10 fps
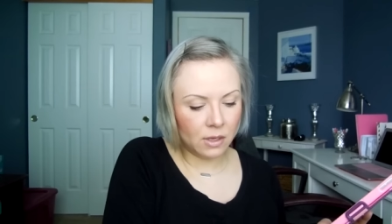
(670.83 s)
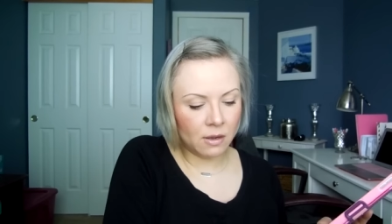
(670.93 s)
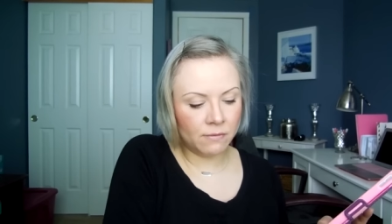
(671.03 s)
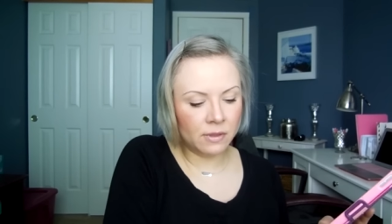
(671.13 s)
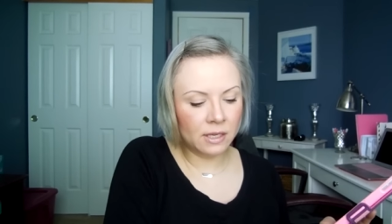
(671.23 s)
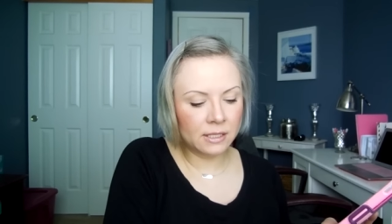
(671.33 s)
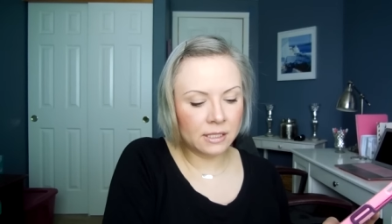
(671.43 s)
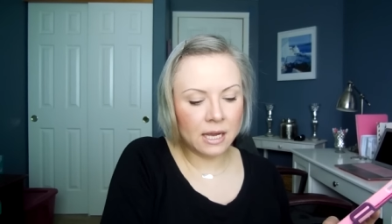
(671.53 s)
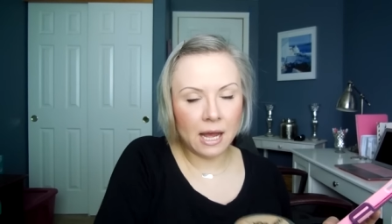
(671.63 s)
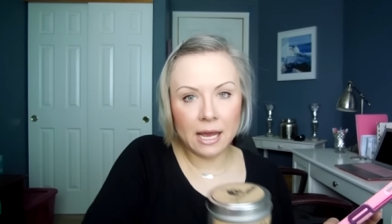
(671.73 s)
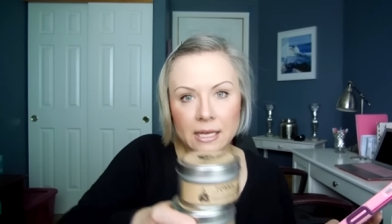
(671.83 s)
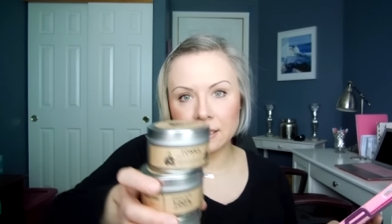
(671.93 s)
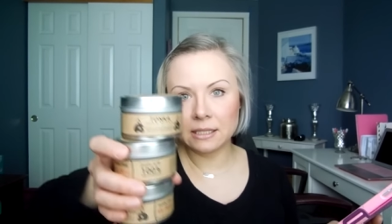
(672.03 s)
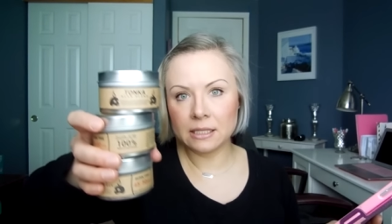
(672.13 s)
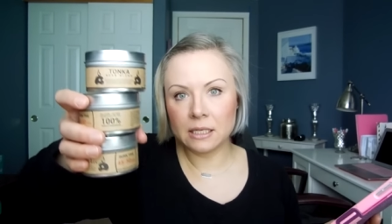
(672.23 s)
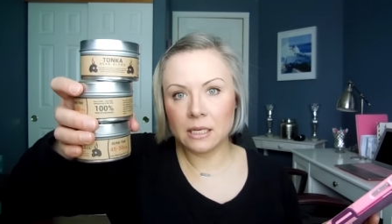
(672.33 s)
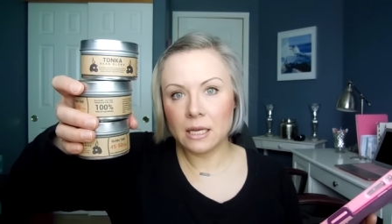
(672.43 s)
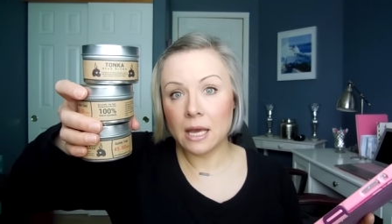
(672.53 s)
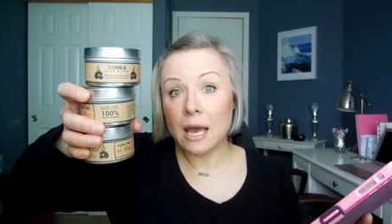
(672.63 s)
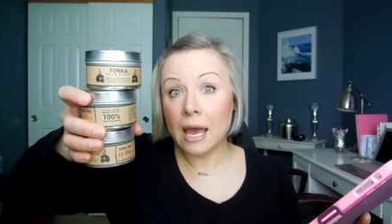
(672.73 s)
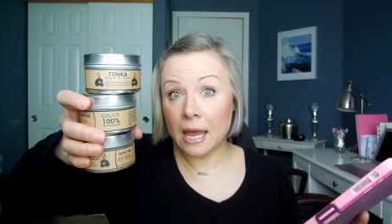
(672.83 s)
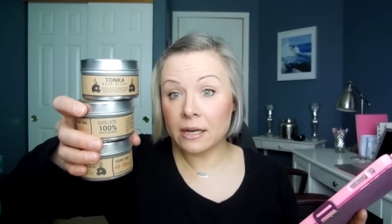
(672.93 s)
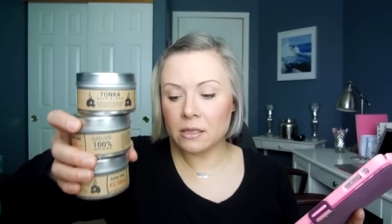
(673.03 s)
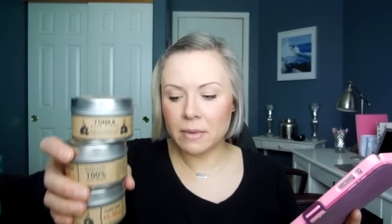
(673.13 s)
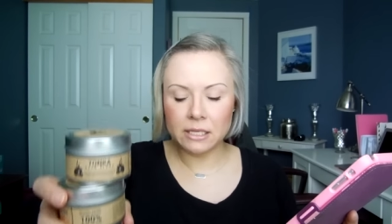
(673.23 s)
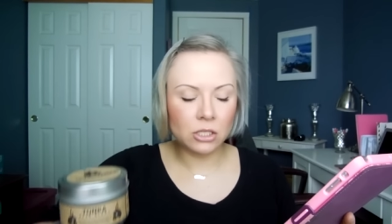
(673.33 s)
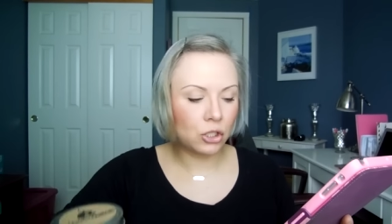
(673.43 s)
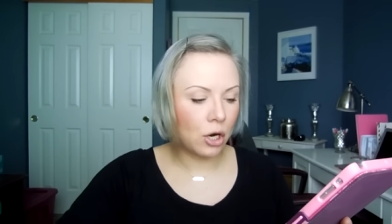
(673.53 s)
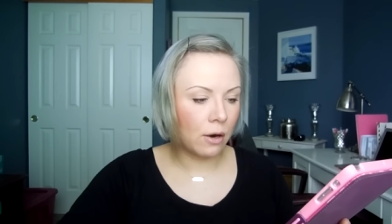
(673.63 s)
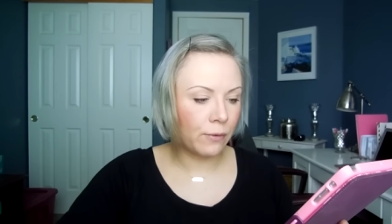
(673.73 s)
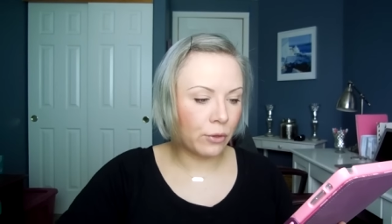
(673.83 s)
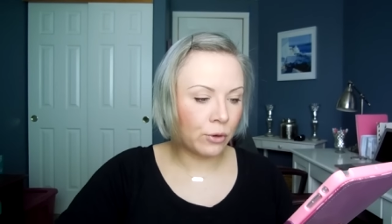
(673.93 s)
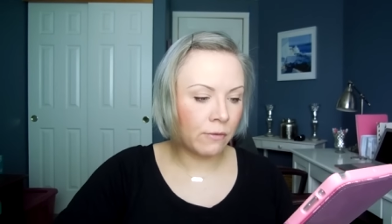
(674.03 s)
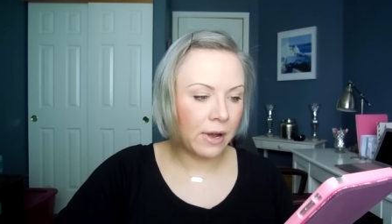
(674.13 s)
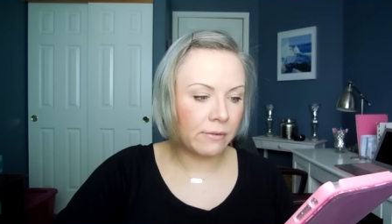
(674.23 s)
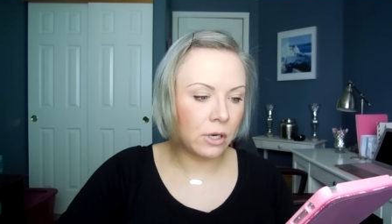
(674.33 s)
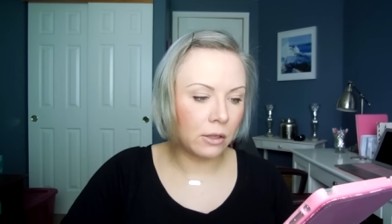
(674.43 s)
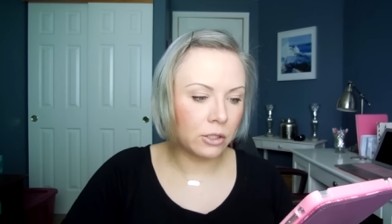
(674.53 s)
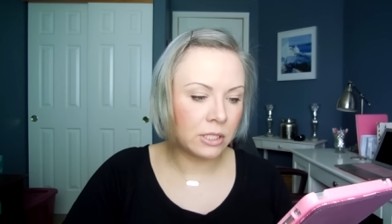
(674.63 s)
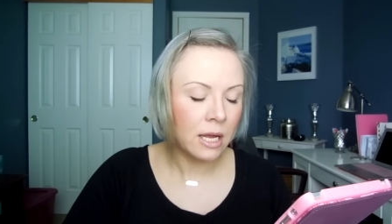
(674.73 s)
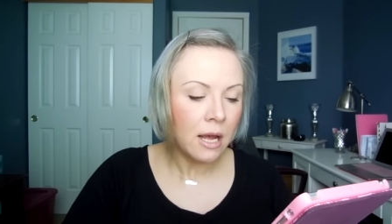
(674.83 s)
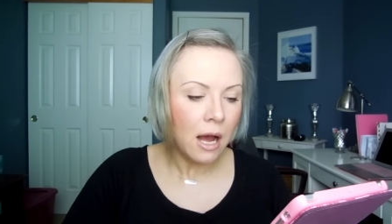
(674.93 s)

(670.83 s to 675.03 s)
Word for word: of these guys and a mason jar for $35